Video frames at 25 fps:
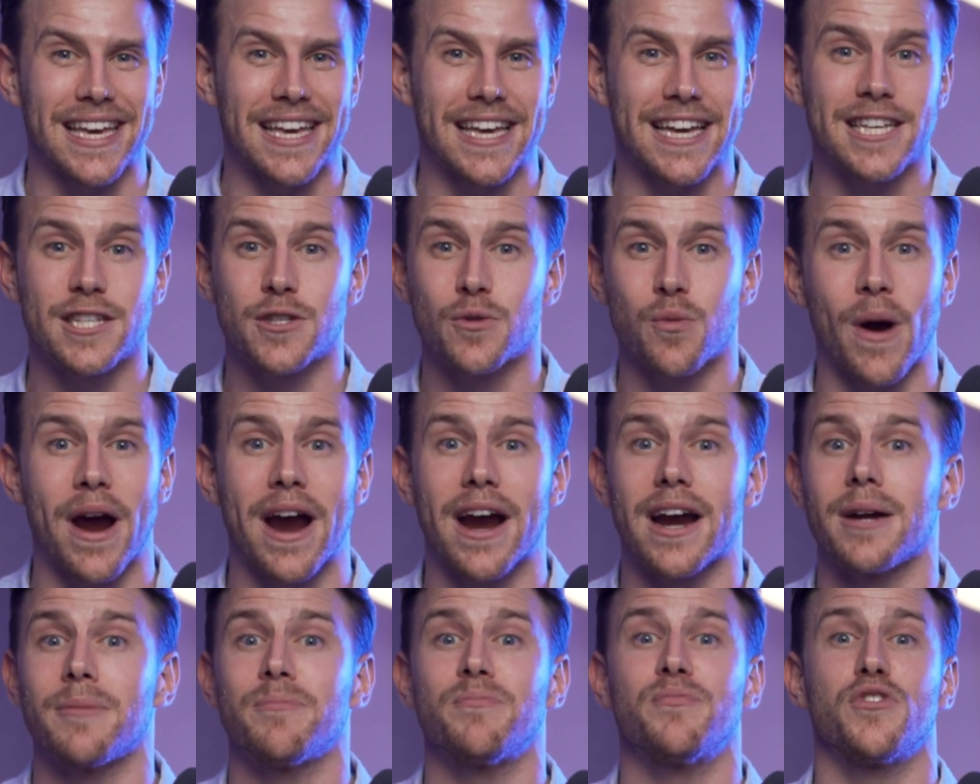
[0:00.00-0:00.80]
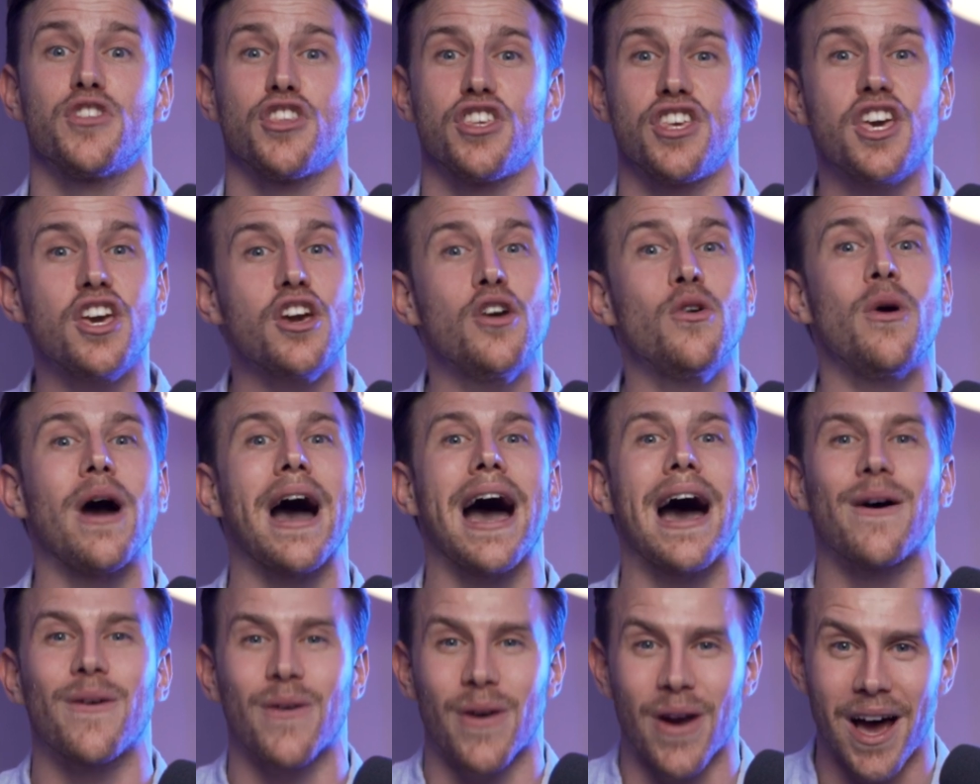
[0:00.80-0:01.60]
It's where you
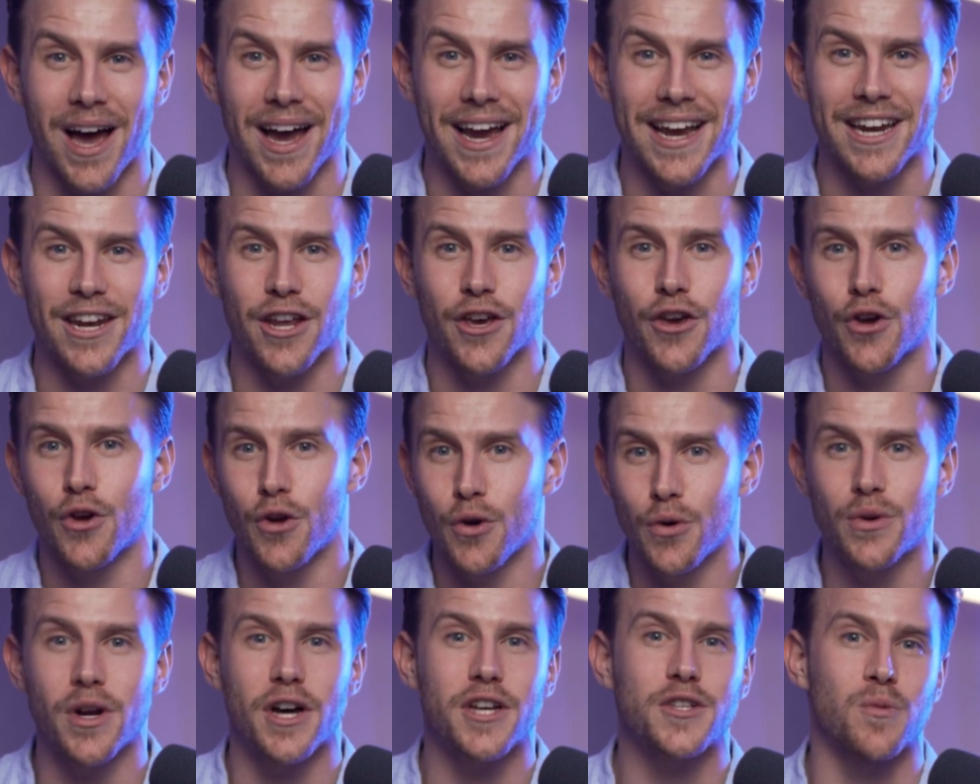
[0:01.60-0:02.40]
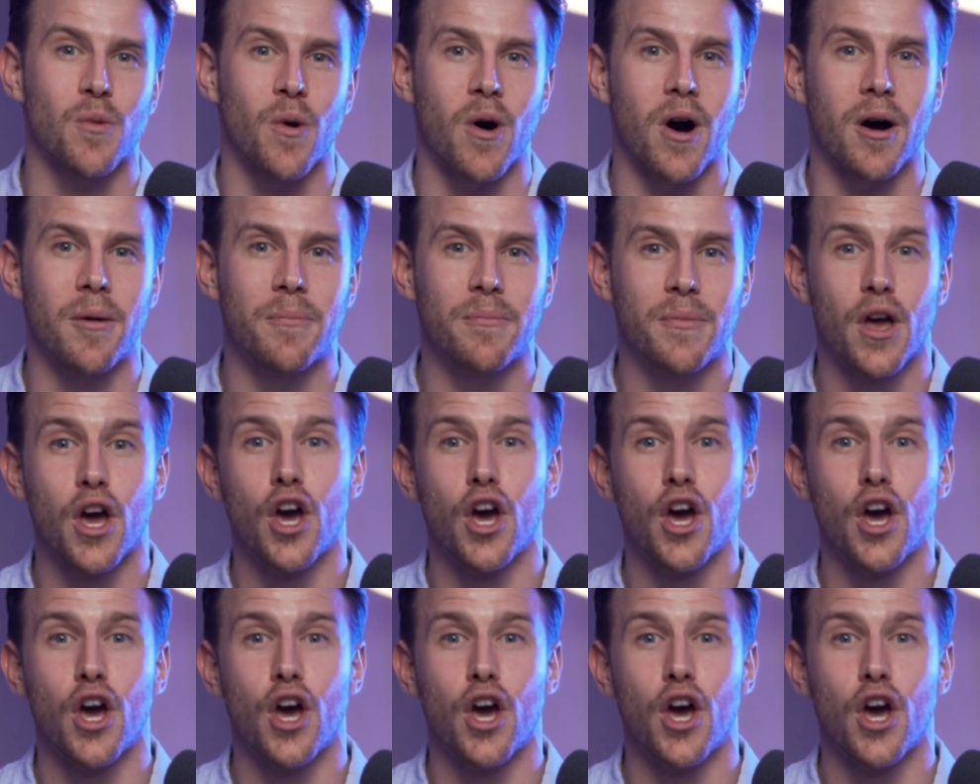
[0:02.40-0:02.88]
outline who does what,